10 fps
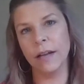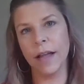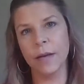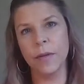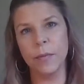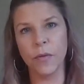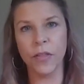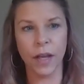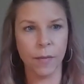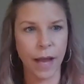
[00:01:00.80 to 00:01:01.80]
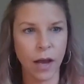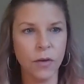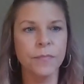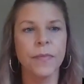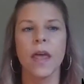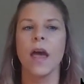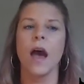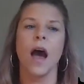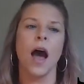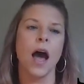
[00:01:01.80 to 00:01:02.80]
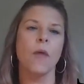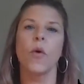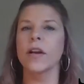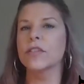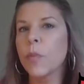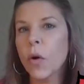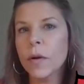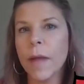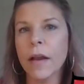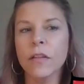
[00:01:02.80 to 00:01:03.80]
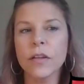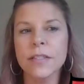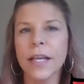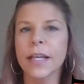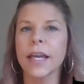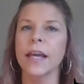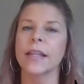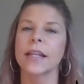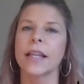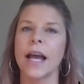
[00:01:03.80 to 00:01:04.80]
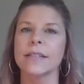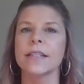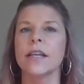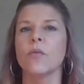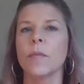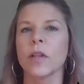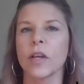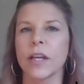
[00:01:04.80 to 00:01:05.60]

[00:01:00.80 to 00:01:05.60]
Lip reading: not a lot of people think about. What our support model looks like, and then lastly, we'll be